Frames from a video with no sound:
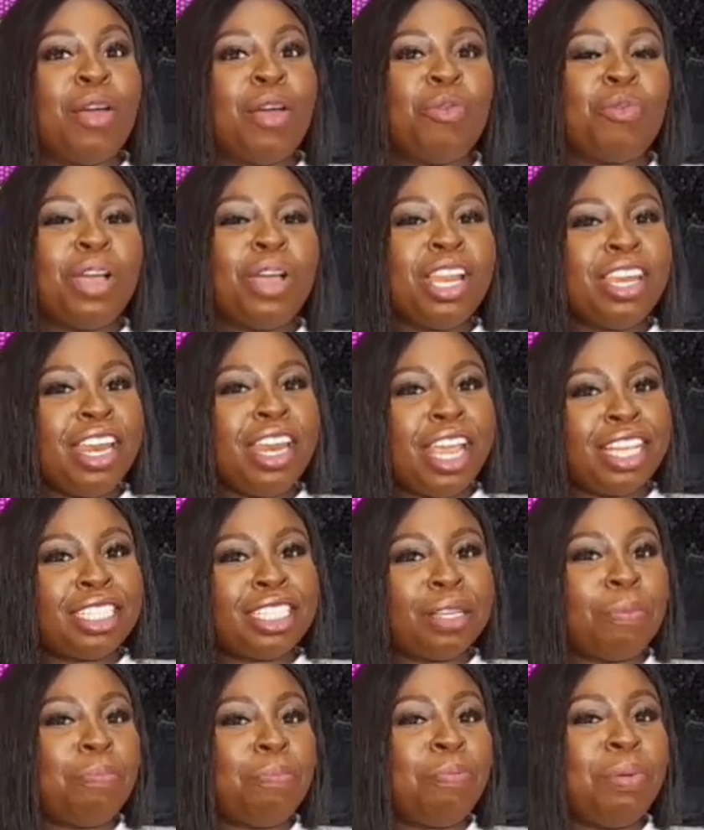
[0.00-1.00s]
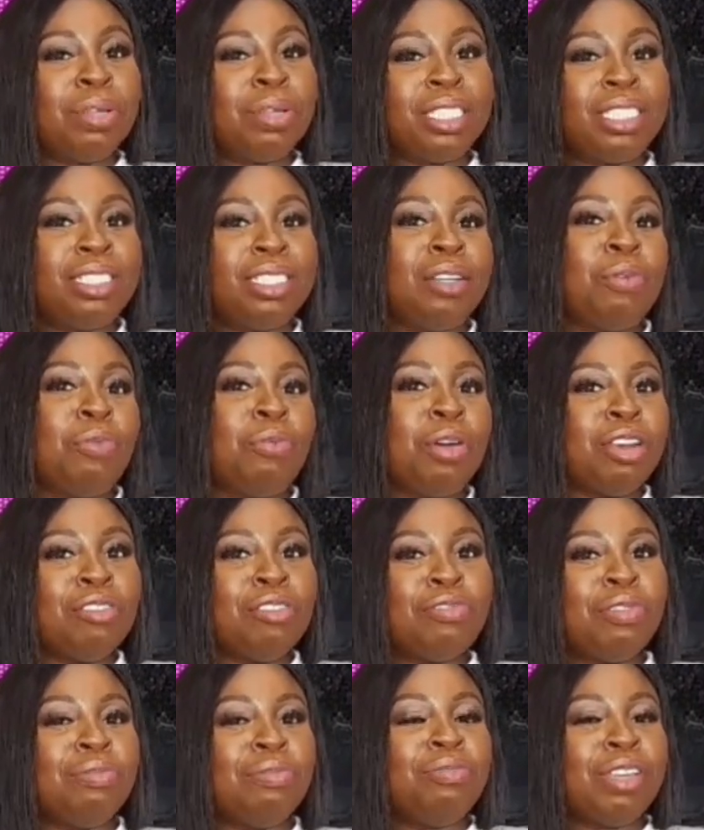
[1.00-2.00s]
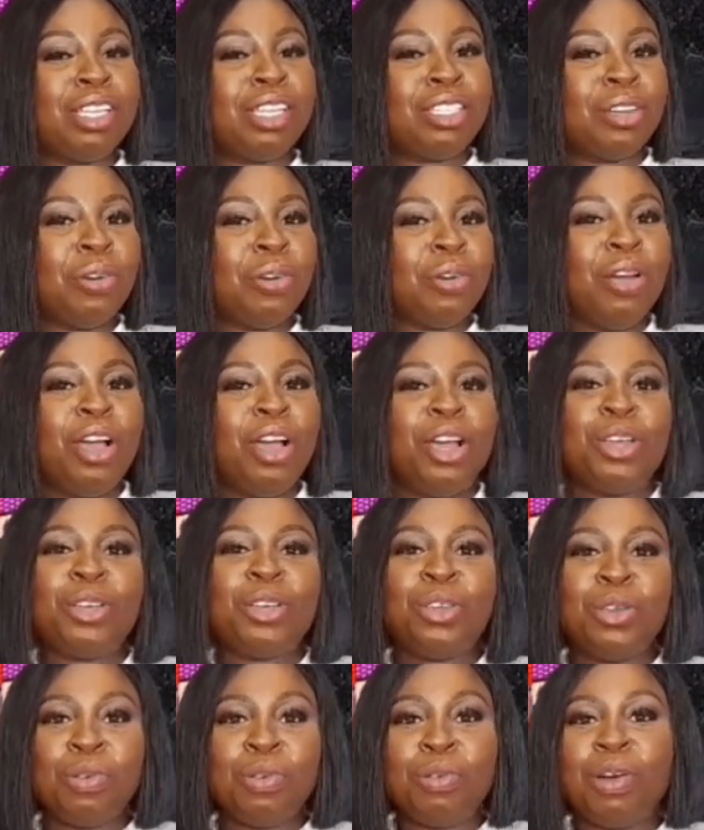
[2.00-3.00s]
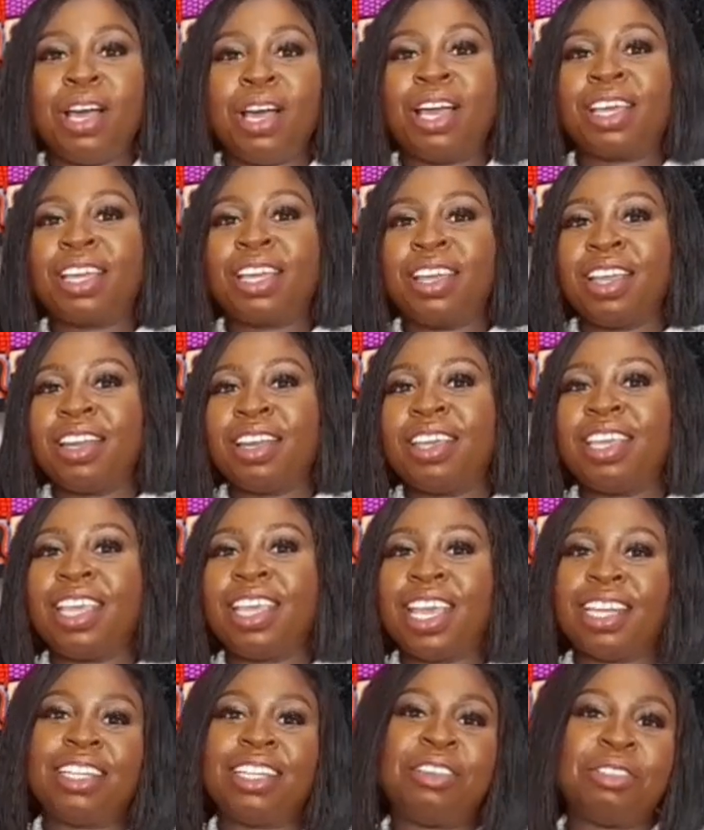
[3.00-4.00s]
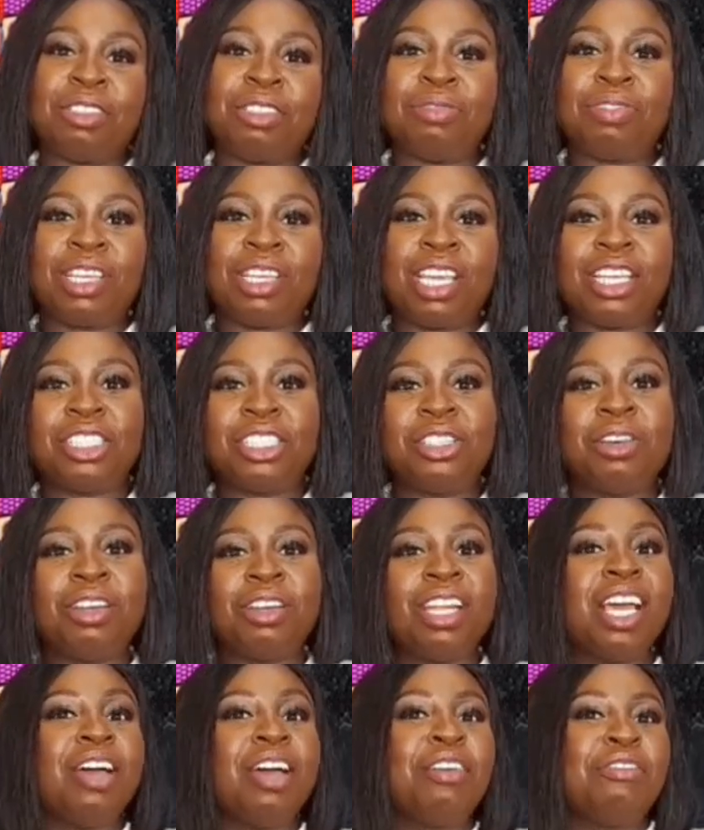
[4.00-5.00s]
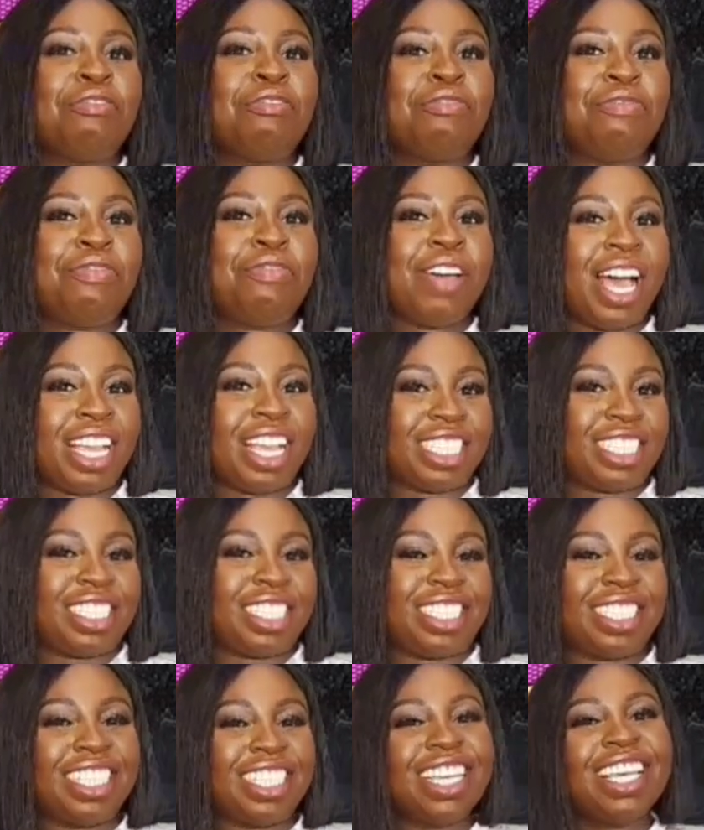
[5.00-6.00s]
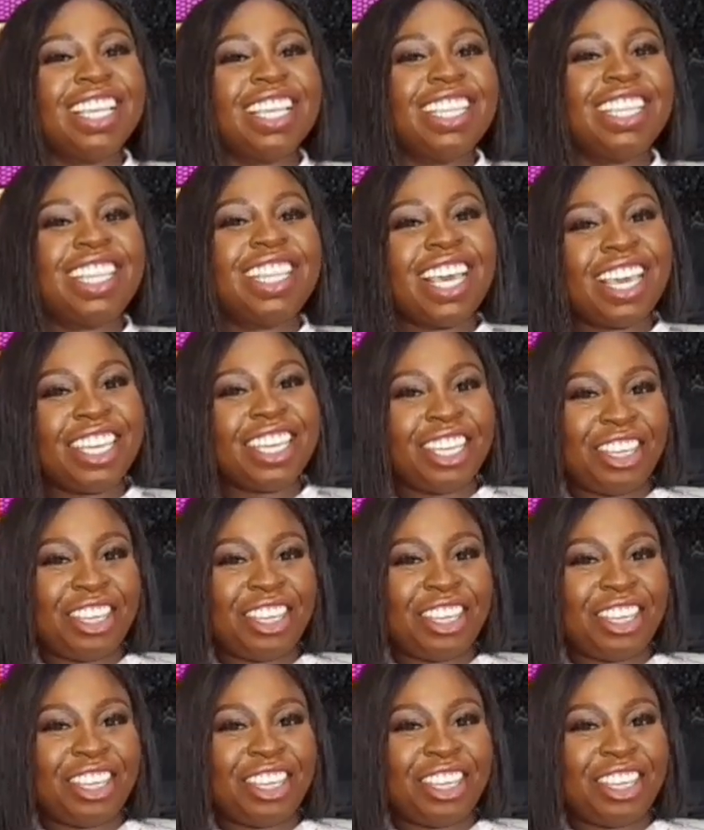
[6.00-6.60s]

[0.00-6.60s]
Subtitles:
when next I'm posting a wonderful video, you are going to get a notification fast. Thank you.